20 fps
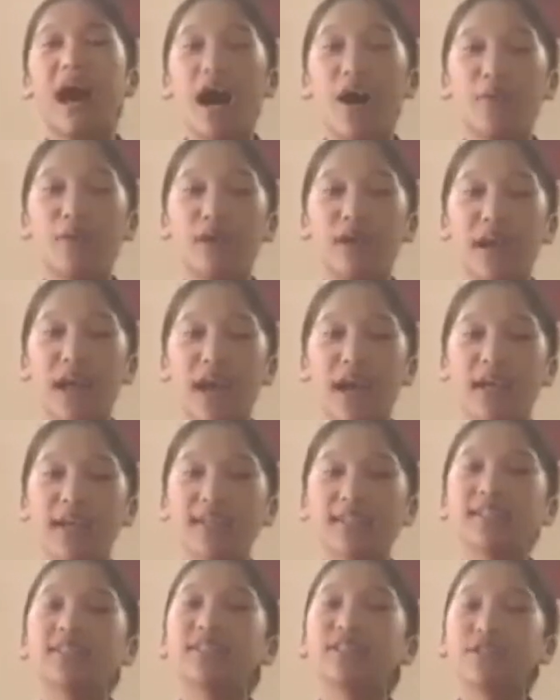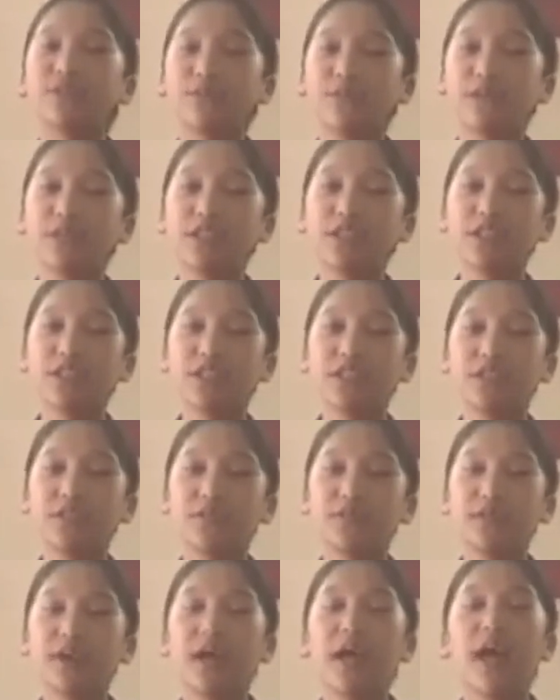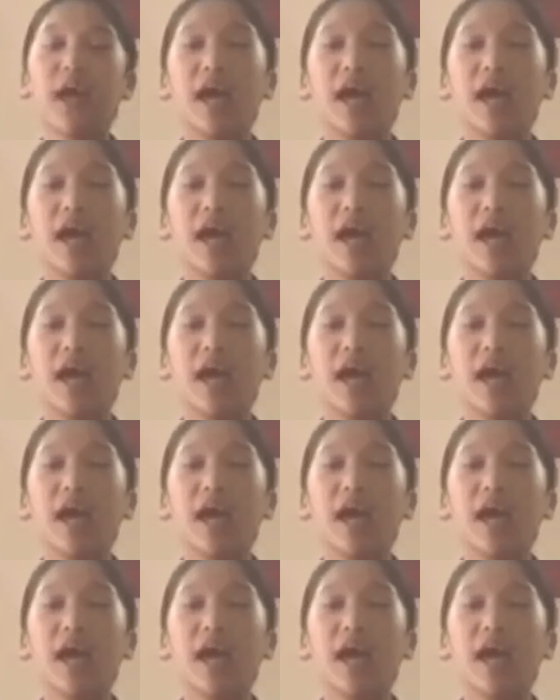I would like to wish you